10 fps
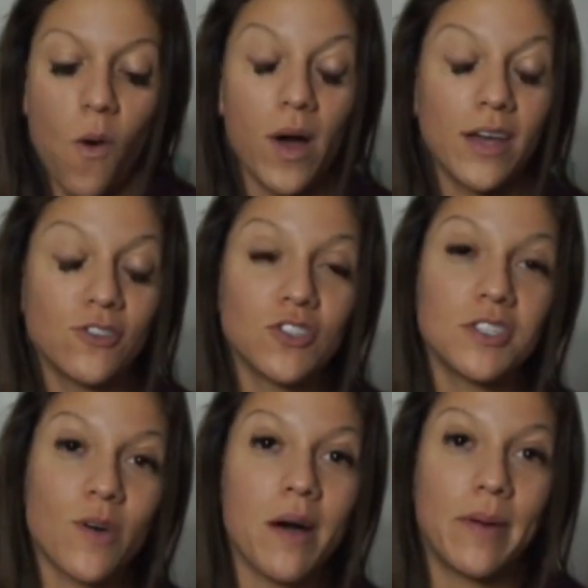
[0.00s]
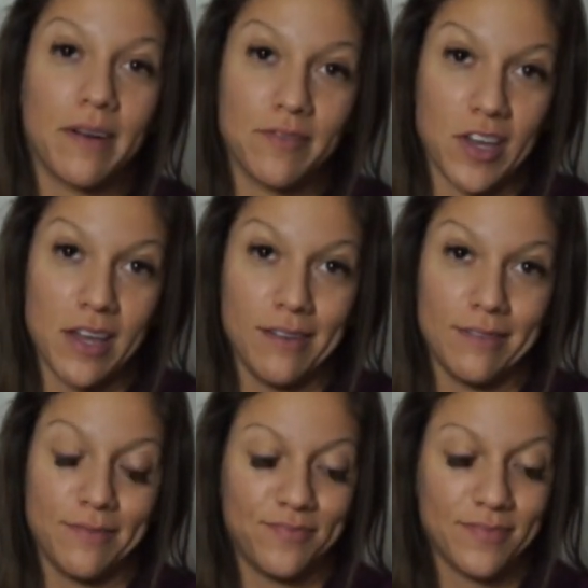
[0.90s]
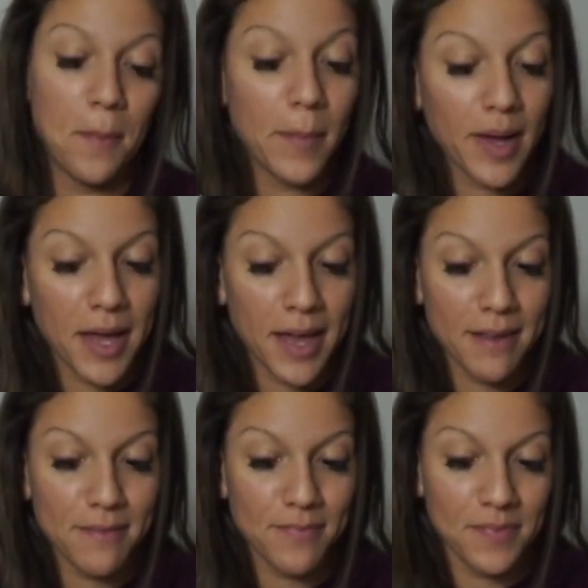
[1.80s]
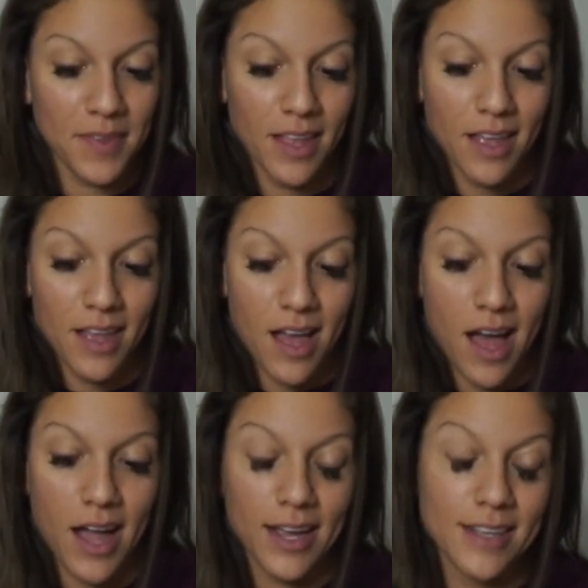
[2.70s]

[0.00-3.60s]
Well, I usually squat barefoot, but I